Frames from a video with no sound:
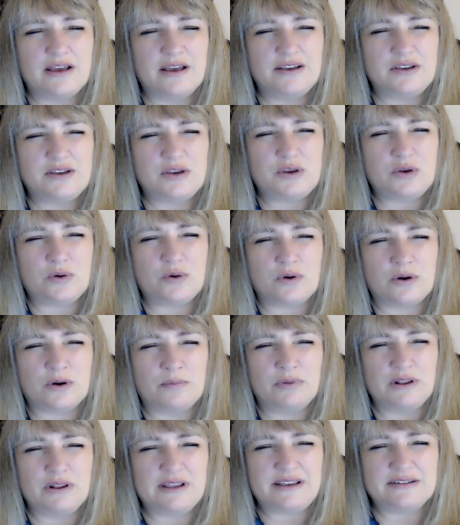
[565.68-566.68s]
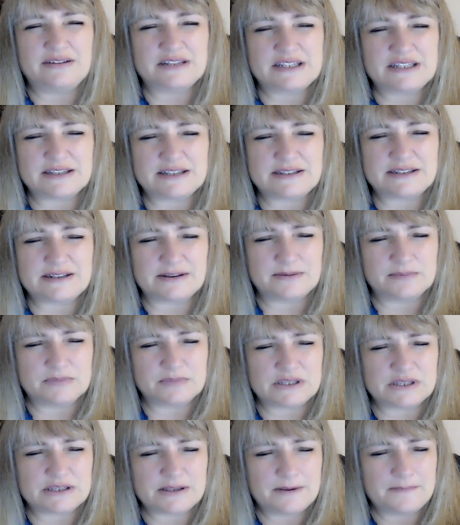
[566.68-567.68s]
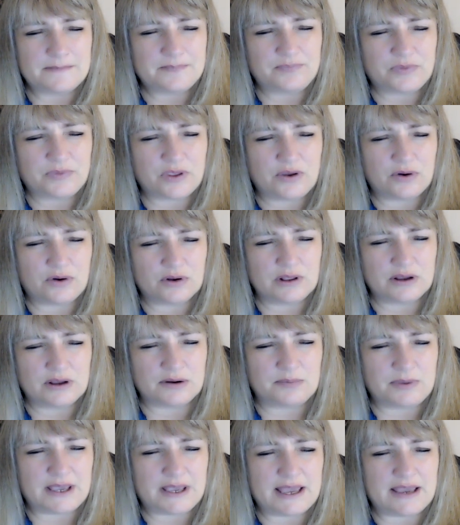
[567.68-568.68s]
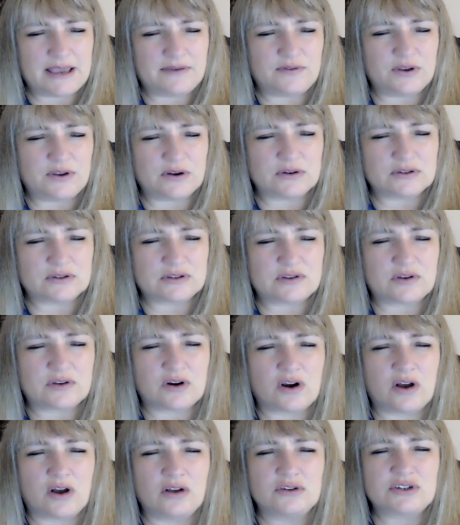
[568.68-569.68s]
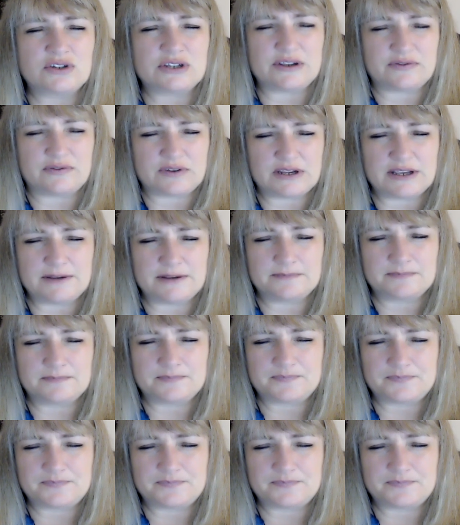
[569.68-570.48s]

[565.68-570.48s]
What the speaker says: your belief systems, your learned behaviors. They're all shifting.